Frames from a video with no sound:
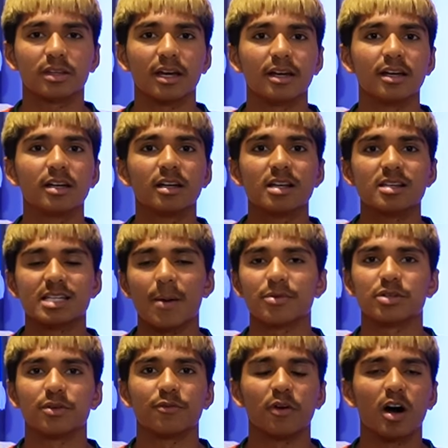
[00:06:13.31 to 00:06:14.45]
They sat
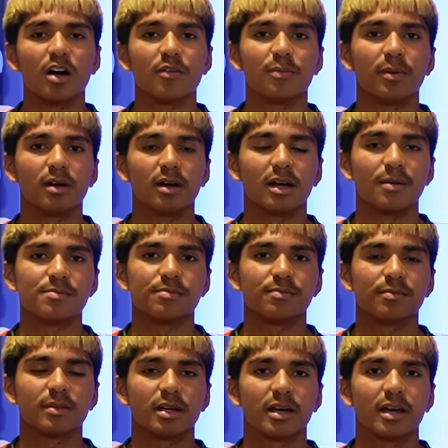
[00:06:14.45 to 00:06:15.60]
with sort of five
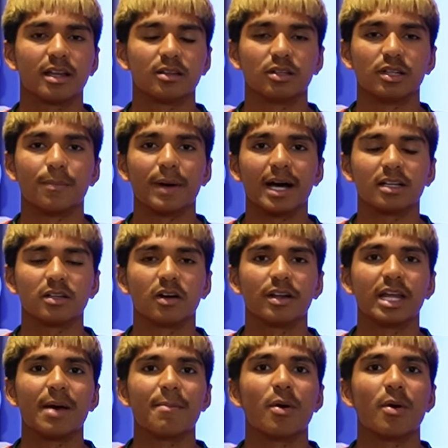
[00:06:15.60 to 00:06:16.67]
and along the back line there.